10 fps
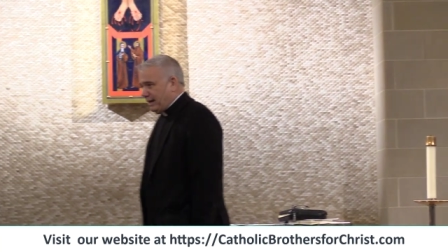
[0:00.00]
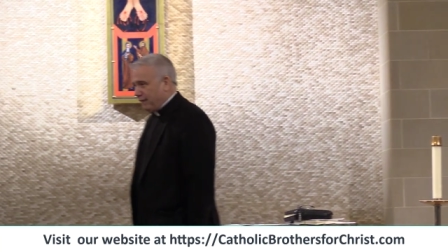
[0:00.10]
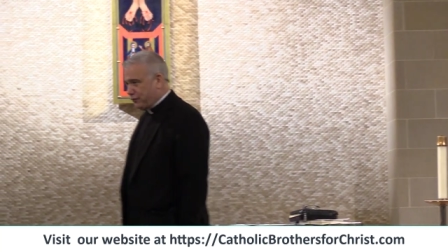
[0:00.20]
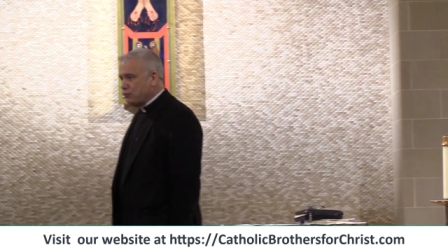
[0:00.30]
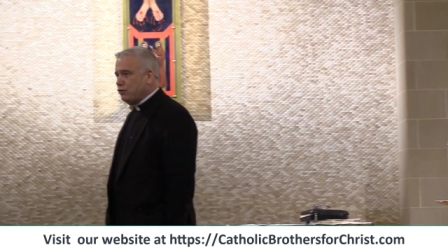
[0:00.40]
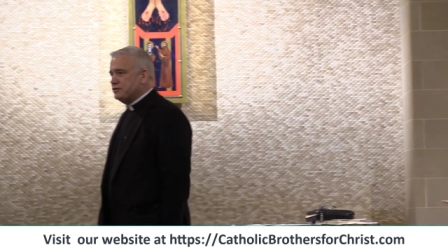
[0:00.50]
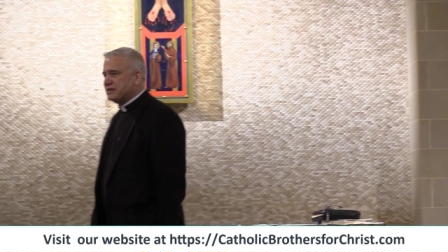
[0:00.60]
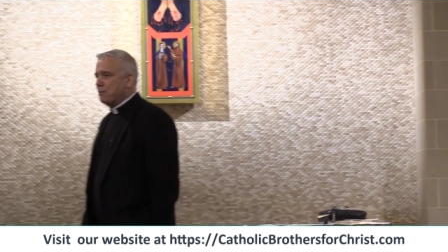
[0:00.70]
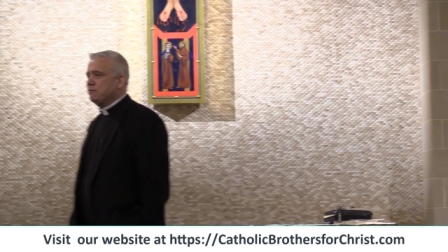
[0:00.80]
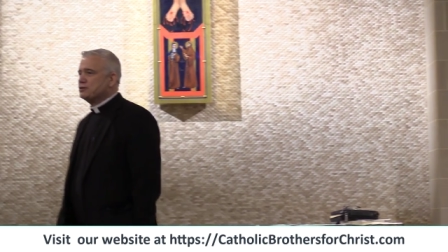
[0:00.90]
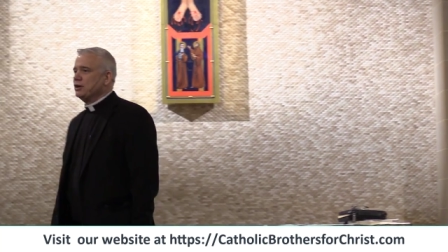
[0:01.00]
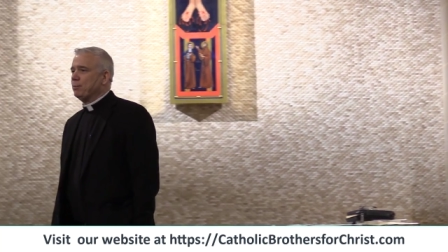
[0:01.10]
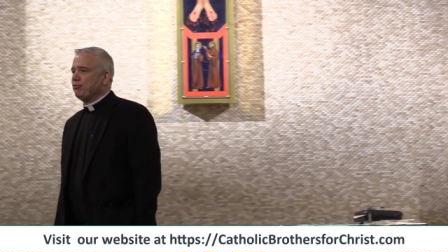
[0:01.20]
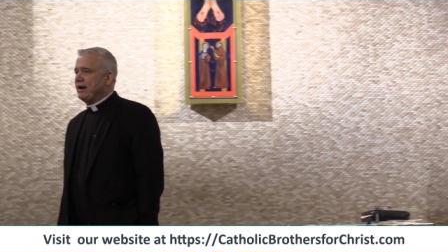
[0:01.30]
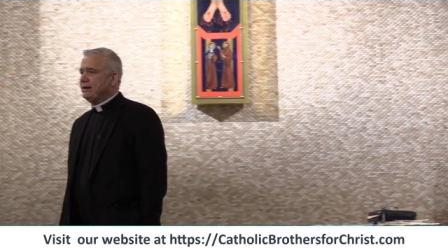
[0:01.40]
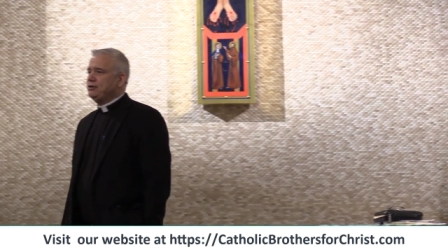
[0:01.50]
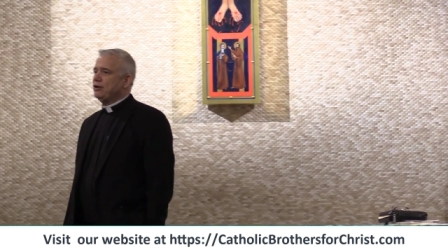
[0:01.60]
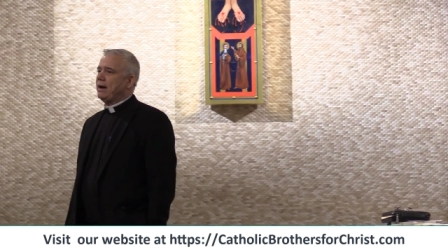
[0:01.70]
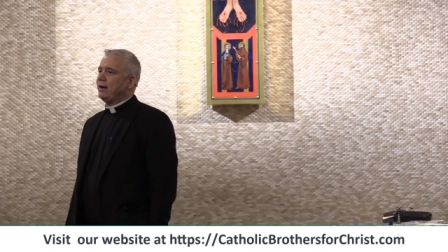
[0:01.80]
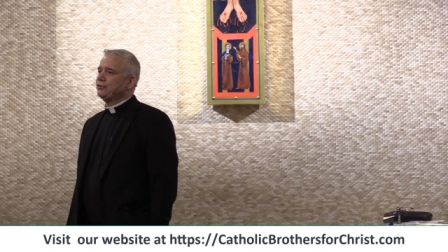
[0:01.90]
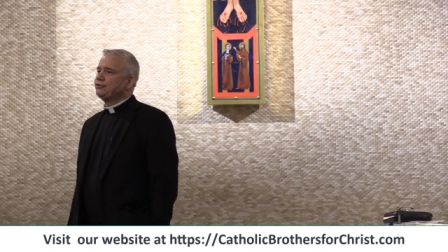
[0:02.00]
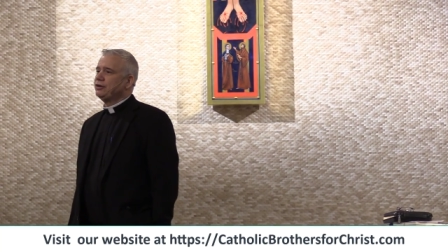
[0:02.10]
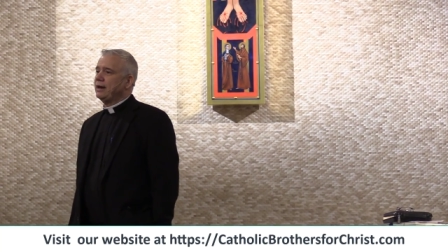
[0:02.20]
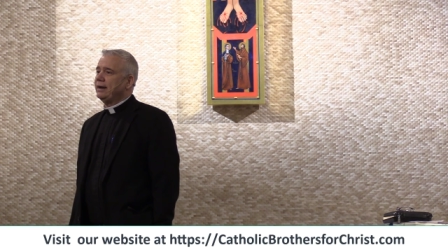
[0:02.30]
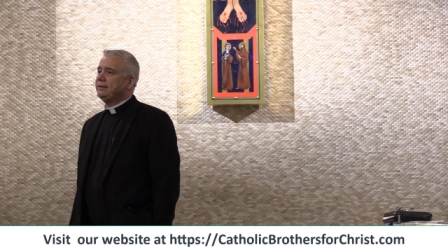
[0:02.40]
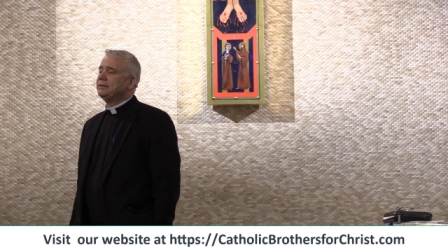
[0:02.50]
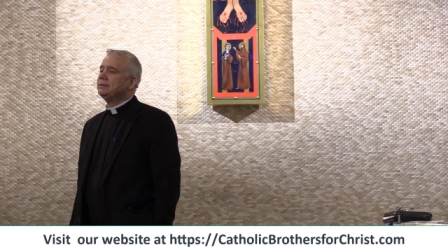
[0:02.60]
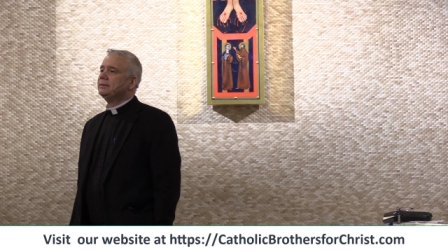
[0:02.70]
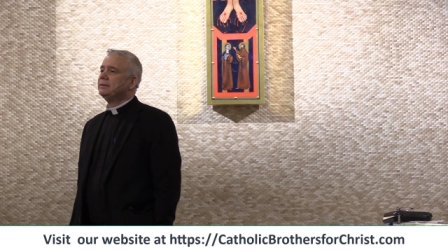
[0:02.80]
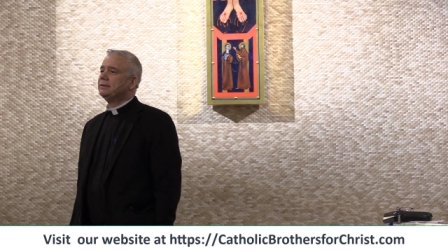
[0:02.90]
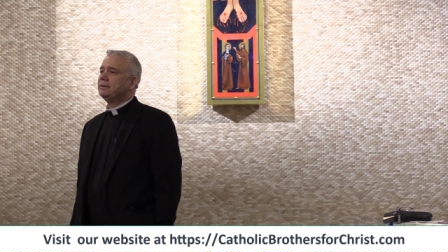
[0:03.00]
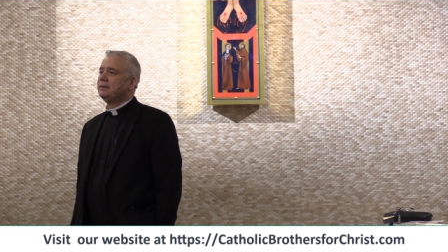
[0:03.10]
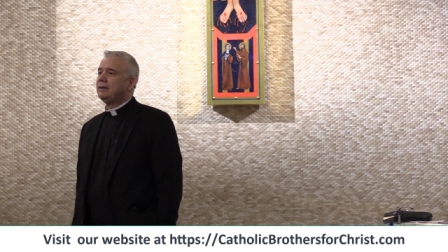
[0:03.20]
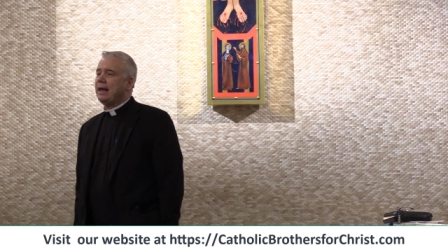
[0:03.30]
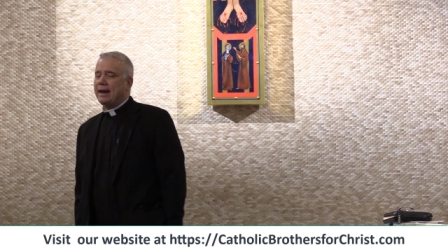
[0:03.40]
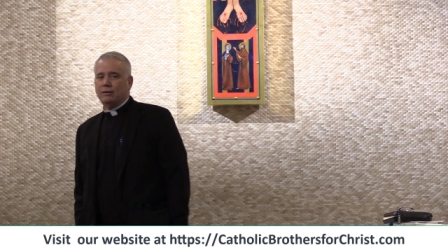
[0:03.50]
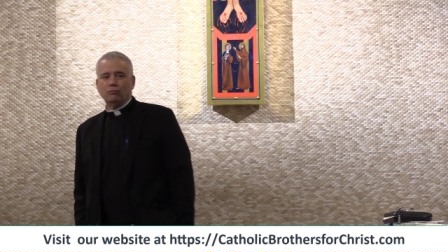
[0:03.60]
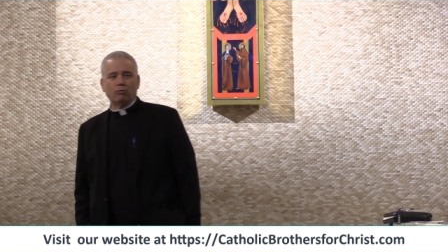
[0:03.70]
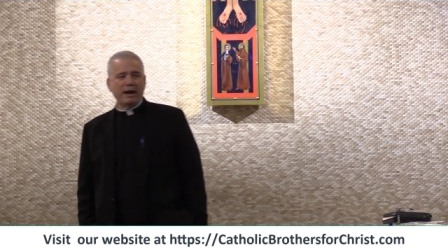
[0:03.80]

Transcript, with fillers: if you knew someone was going to break into your house tonight and